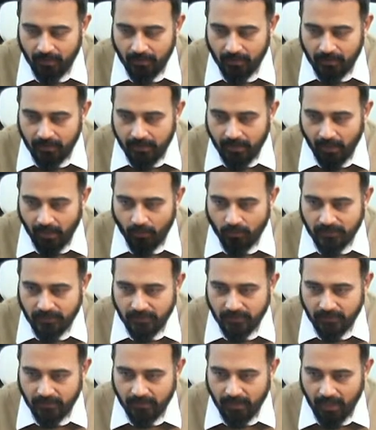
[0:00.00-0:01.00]
hello
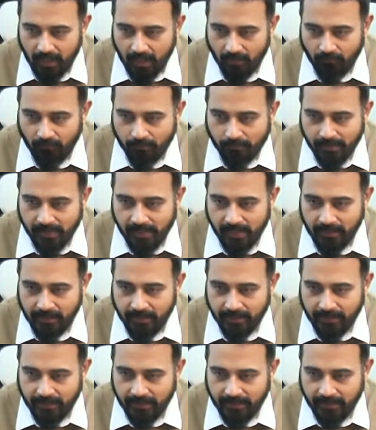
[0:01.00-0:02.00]
sir, I have a BA
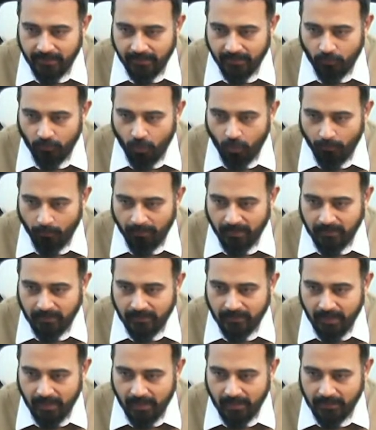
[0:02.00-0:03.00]
degree in economics
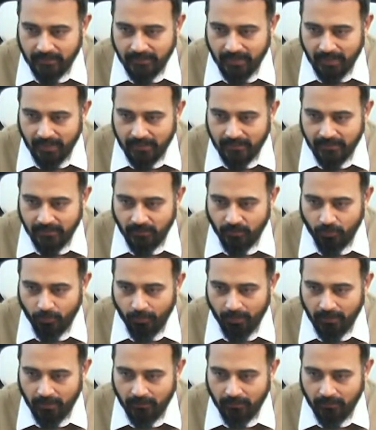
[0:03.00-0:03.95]
at science in 12th.